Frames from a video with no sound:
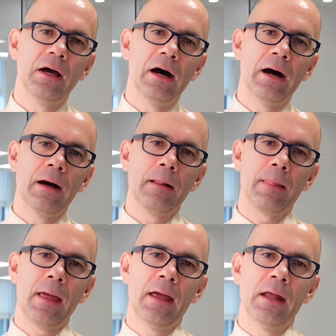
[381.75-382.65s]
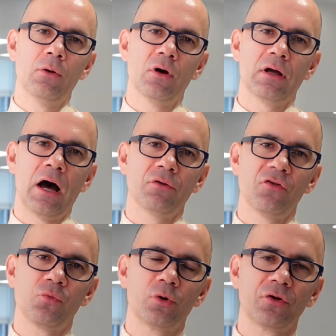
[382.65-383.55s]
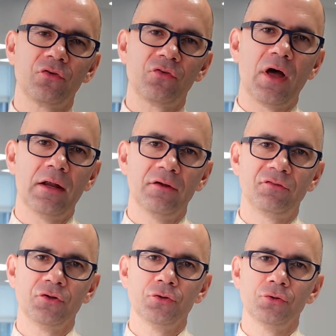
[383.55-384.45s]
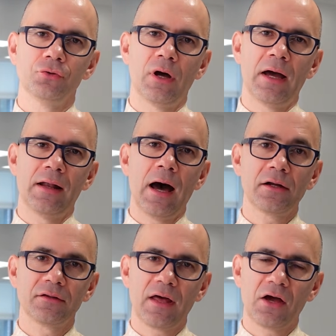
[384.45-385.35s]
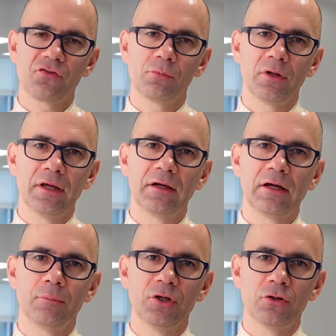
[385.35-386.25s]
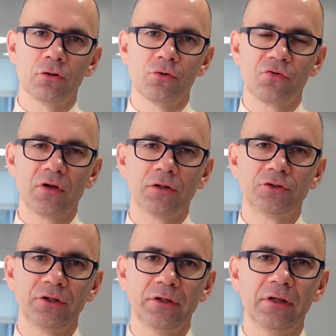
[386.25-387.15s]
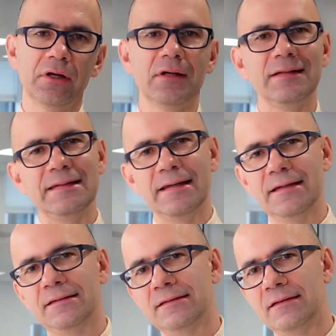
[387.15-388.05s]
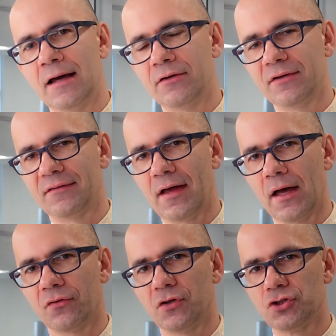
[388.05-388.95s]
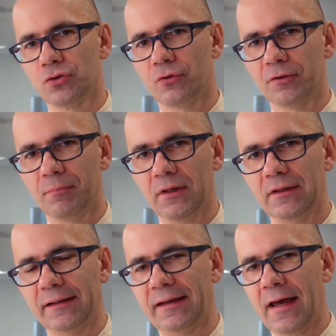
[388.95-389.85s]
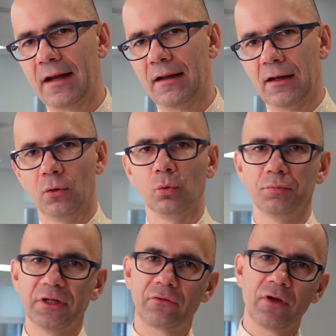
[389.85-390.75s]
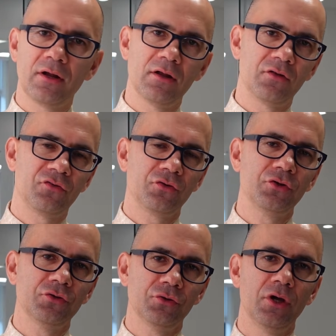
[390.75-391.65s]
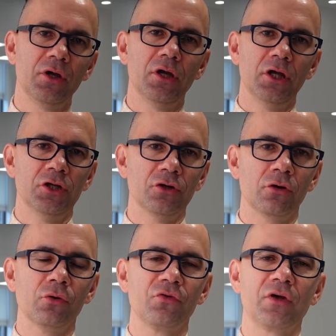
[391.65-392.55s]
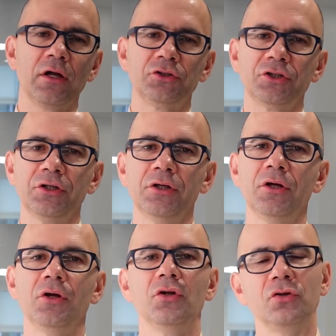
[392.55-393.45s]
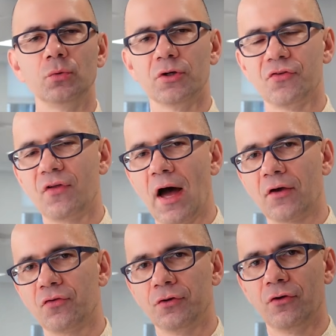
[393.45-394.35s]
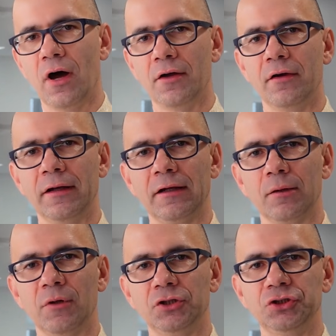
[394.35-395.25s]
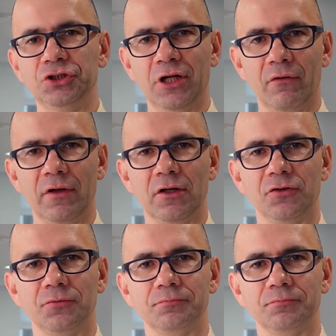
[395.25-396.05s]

And how this works is that if you had other taxable income in your host country, the $1,800 tax that you already paid in Canada would be credited to you in your host country towards tax on your other income that you generated.